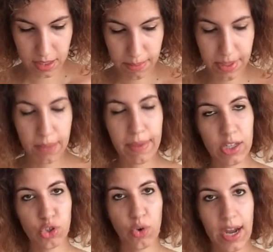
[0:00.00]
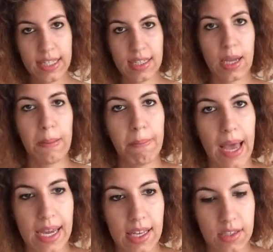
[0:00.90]
Somebody may try to come
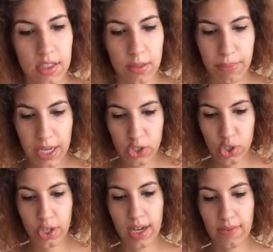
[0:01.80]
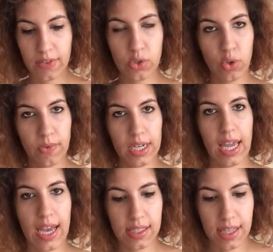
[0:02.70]
back into the picture if this
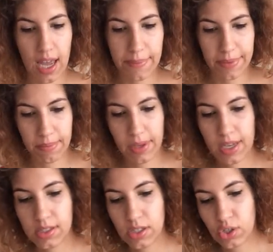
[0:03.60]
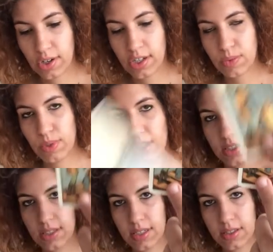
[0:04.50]
already has happened, because it starts with
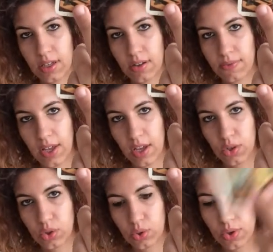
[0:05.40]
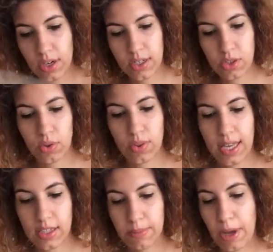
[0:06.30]
the Six of Swords, so
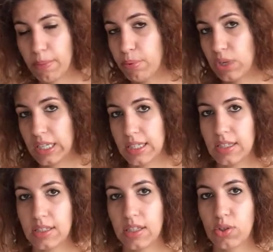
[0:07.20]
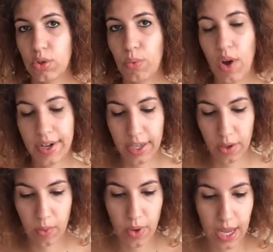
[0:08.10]
that's about putting distance or
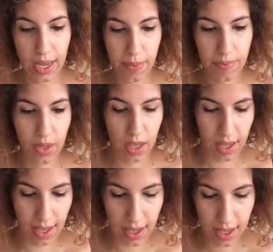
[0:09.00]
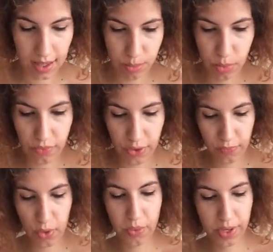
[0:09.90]
walking away. And
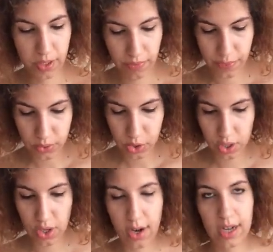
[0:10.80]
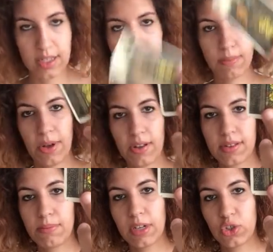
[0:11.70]
moving forward in the future cards, it's
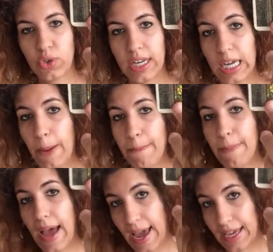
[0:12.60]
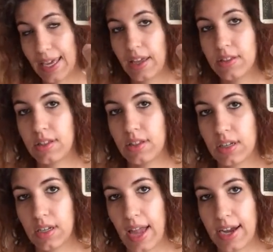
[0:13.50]
about somebody trying to come back into the
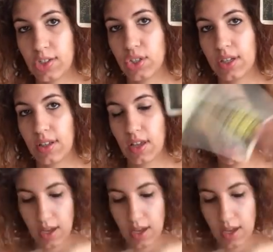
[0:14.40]
connection